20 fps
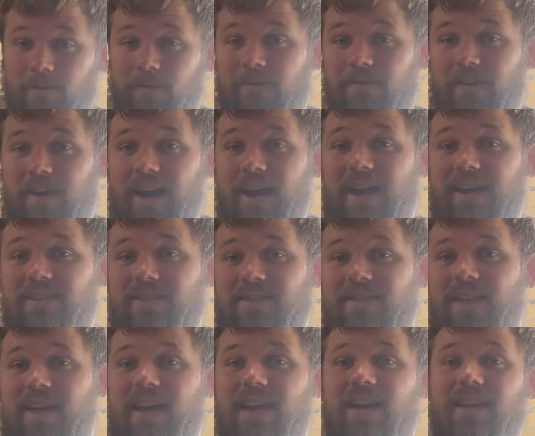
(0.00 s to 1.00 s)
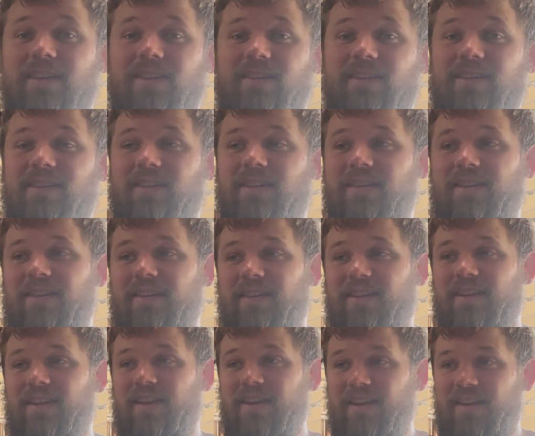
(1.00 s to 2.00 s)
a fact that
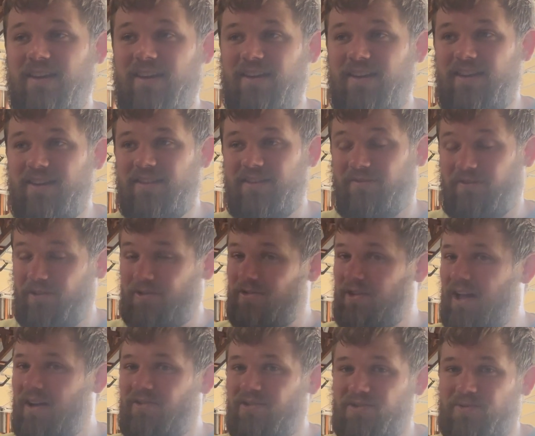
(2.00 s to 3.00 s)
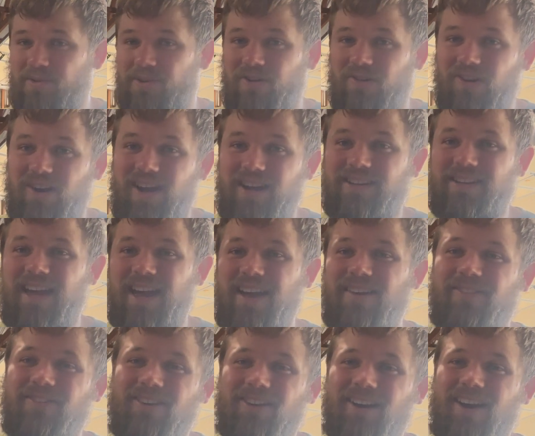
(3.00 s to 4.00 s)
the fluid levels were correct
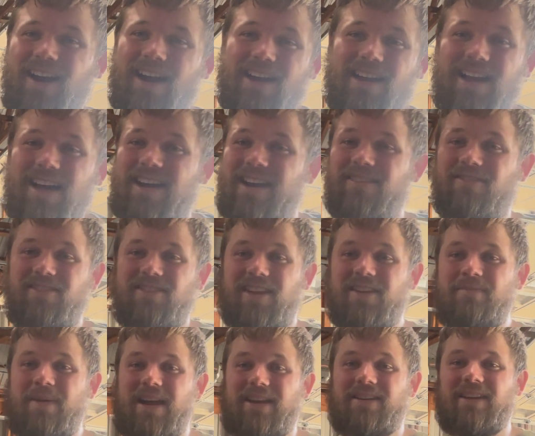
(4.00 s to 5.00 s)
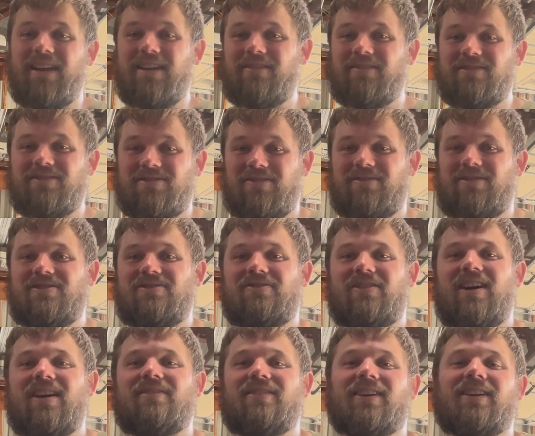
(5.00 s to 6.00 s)
after I got everything back together and started
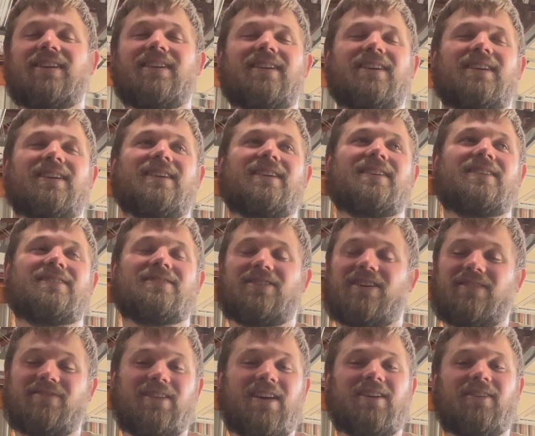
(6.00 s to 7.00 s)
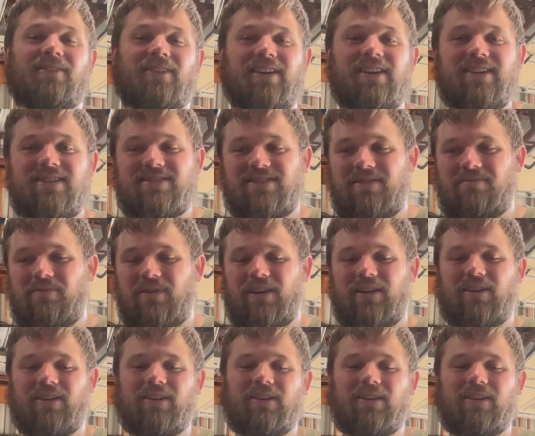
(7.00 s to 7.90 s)
driving it. So I've got a leak somewhere.